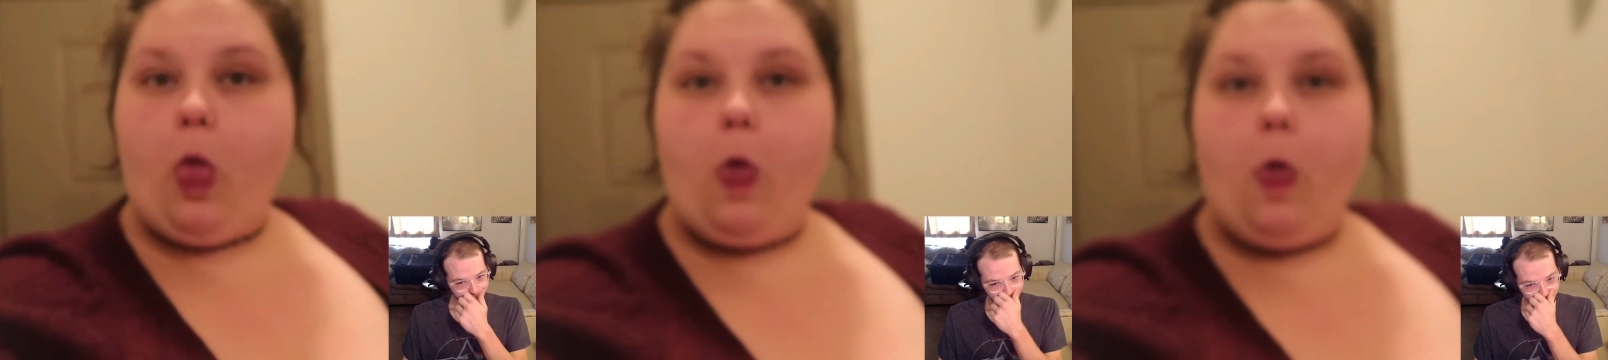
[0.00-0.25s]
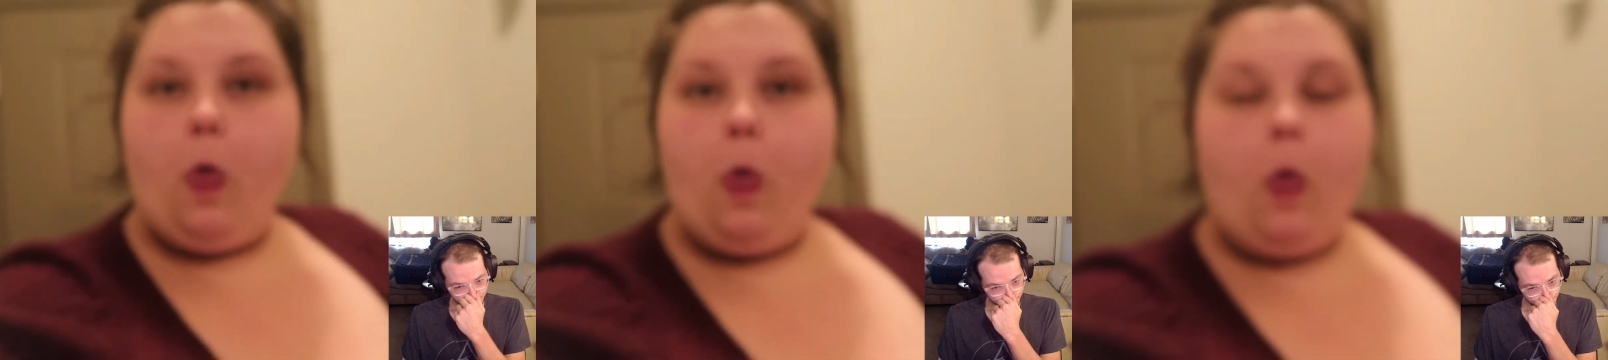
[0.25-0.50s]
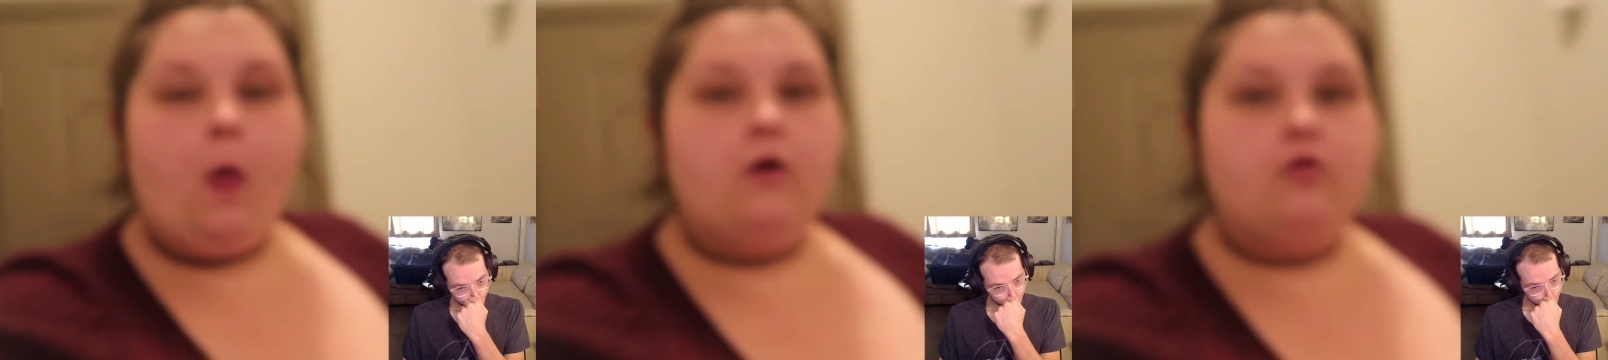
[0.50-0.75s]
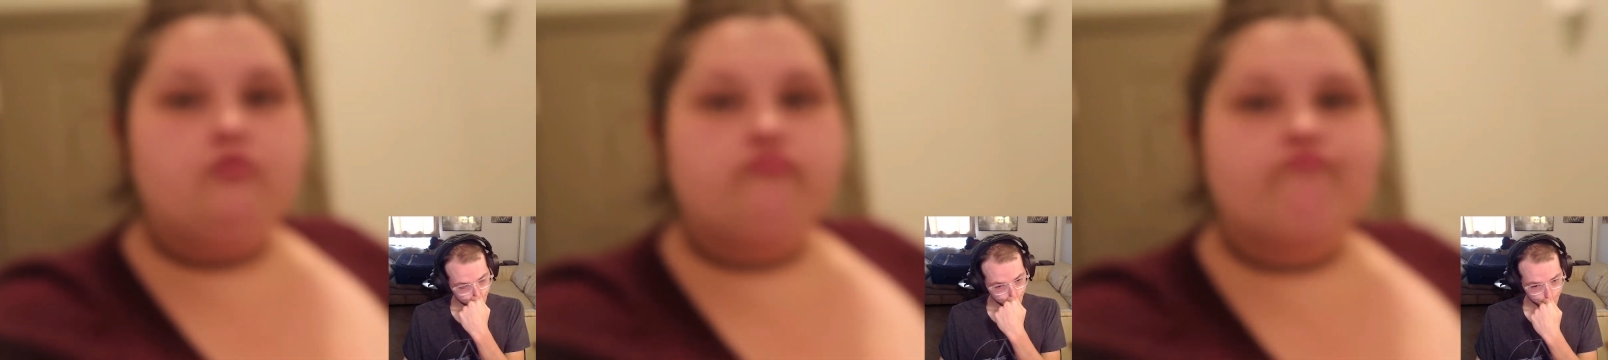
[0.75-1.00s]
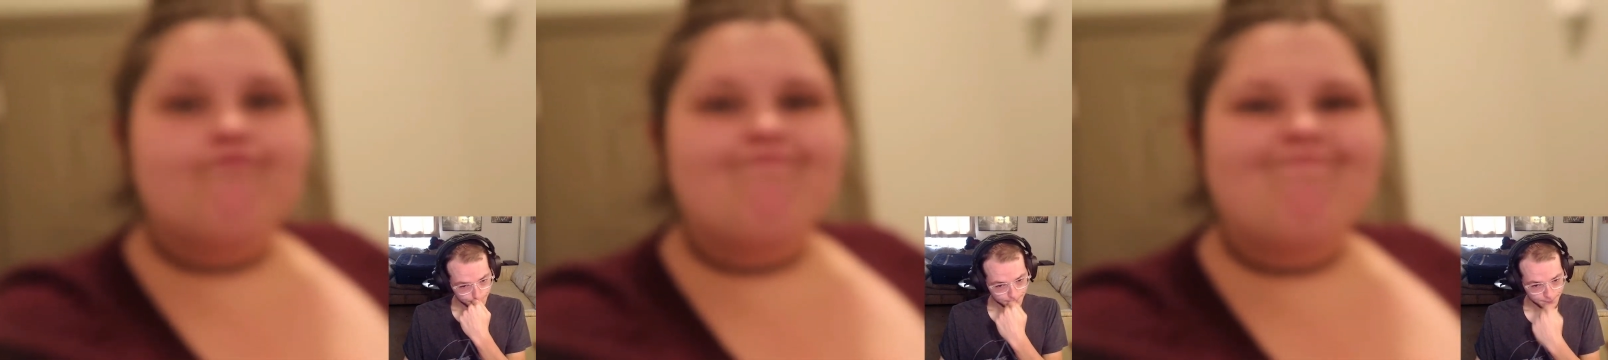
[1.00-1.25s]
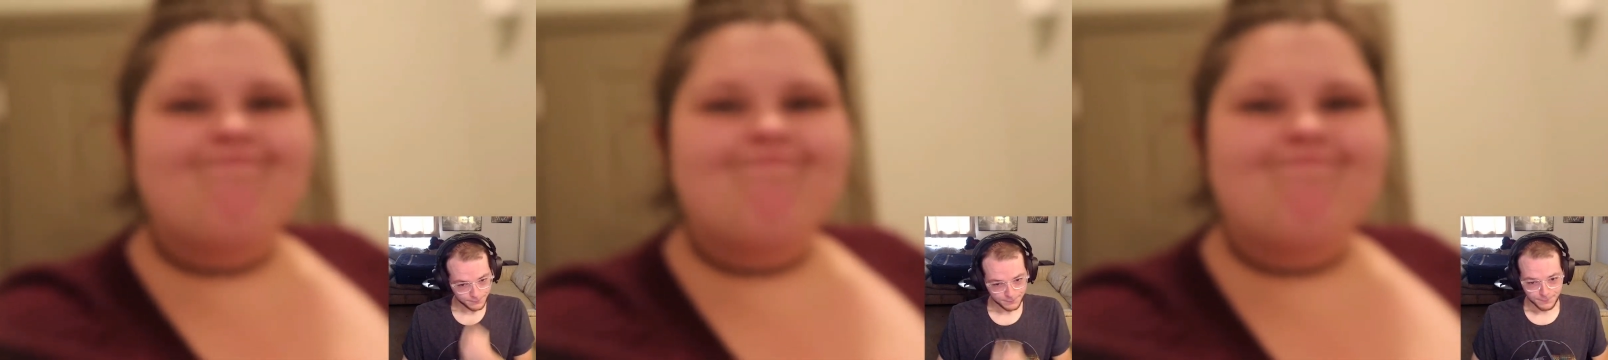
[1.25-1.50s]

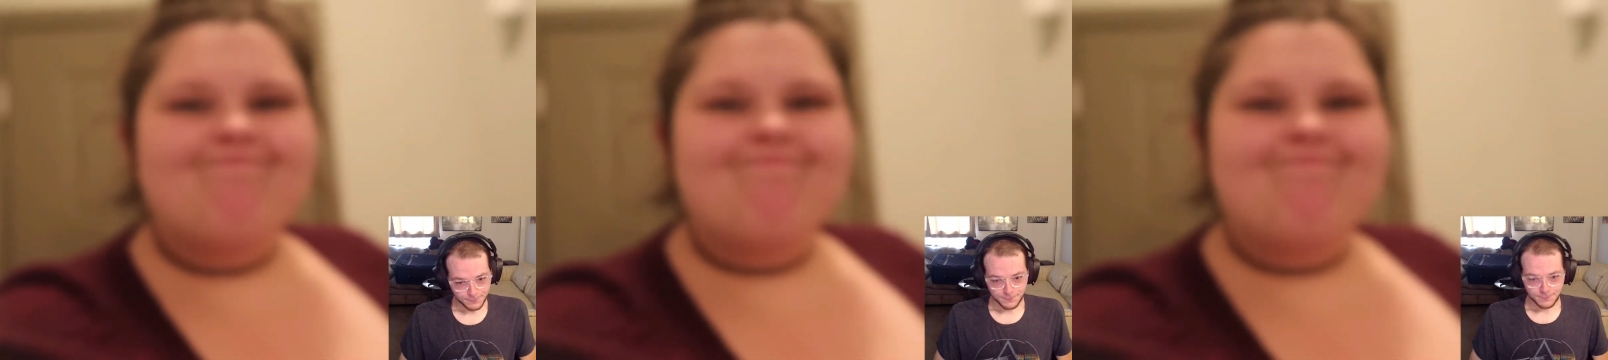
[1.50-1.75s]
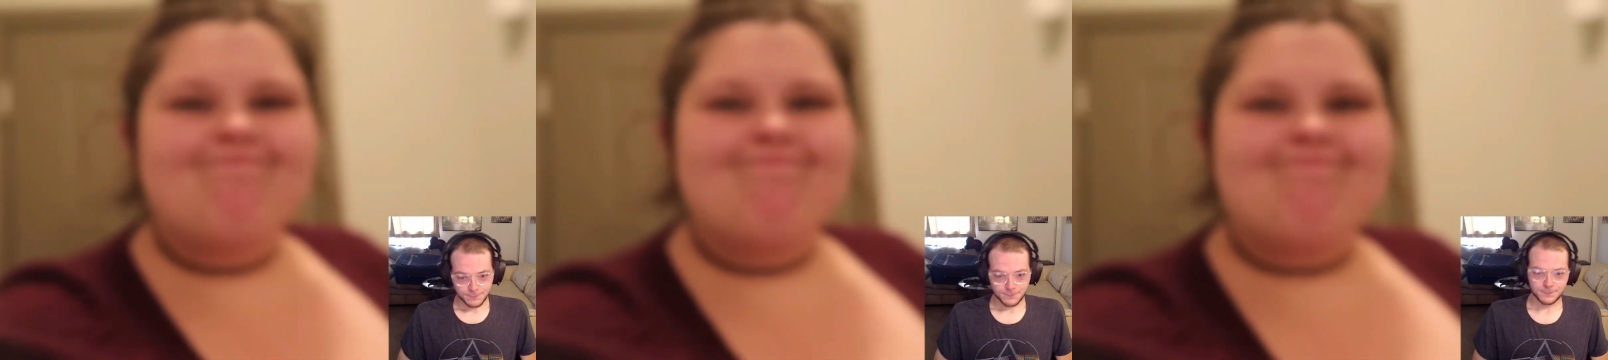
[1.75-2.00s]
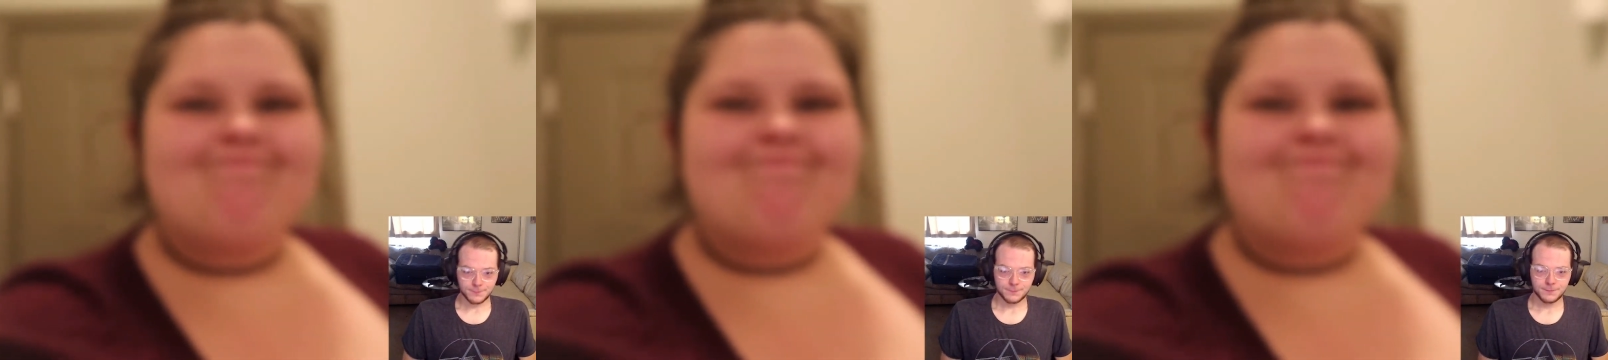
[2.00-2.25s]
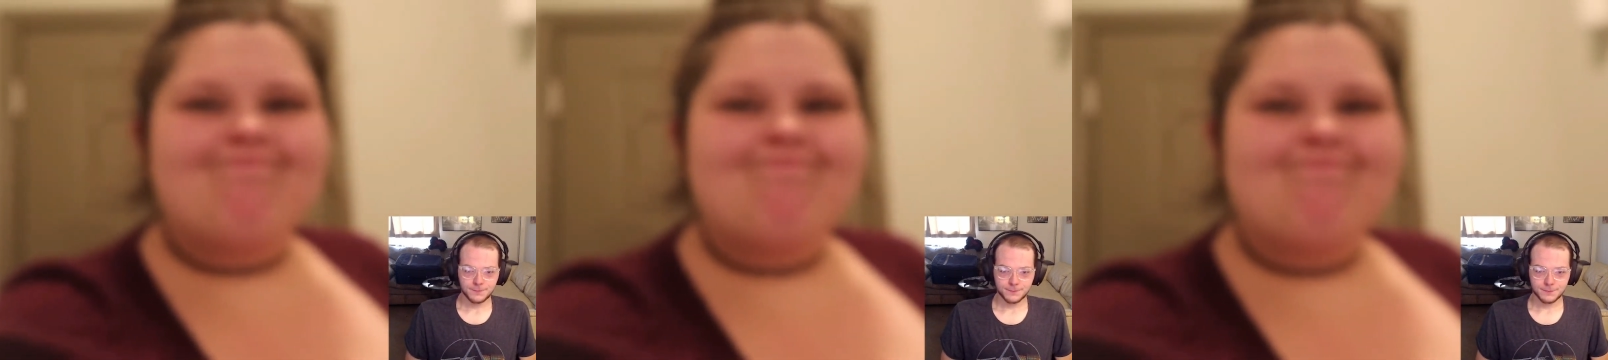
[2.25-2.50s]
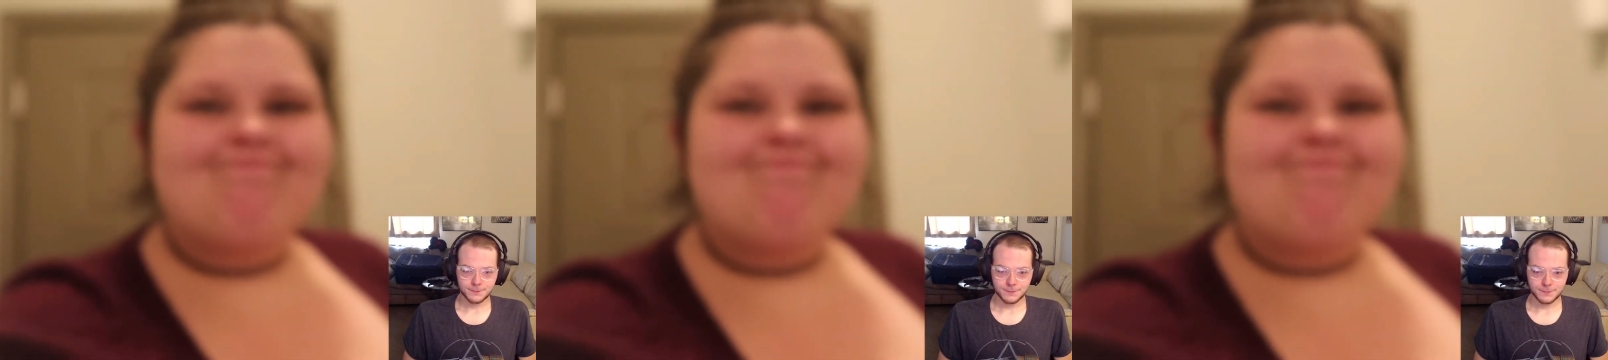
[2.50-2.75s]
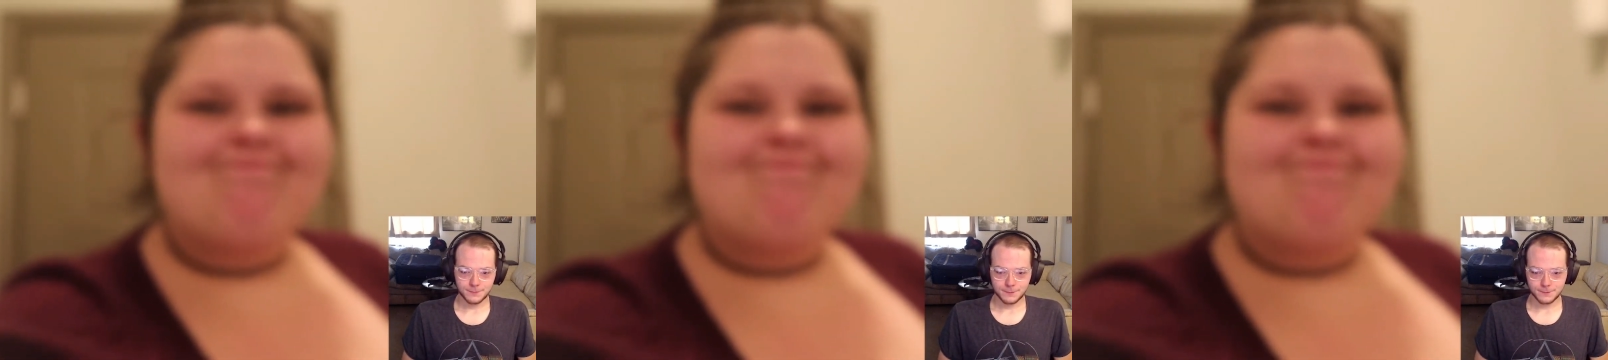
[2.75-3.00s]

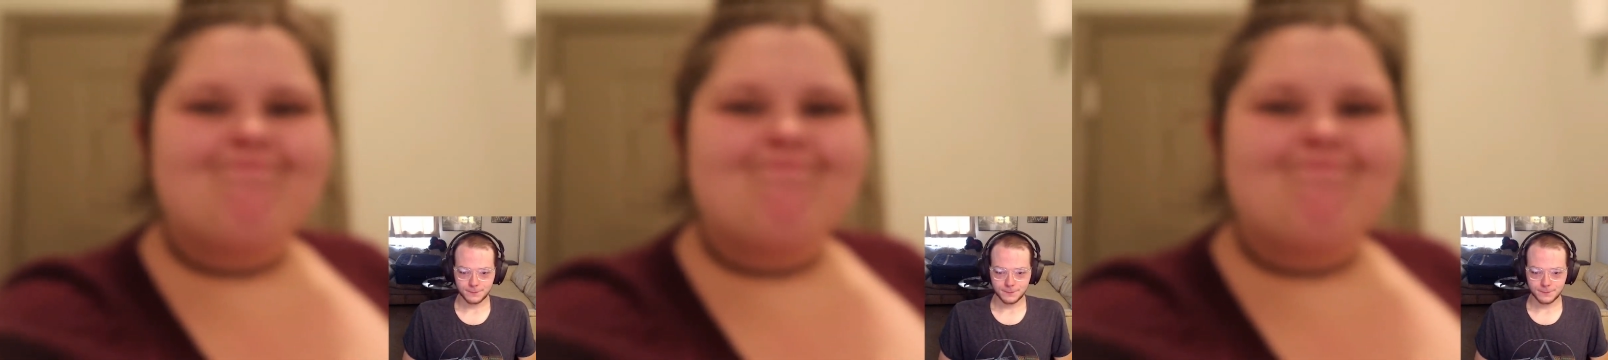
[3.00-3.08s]
(silence)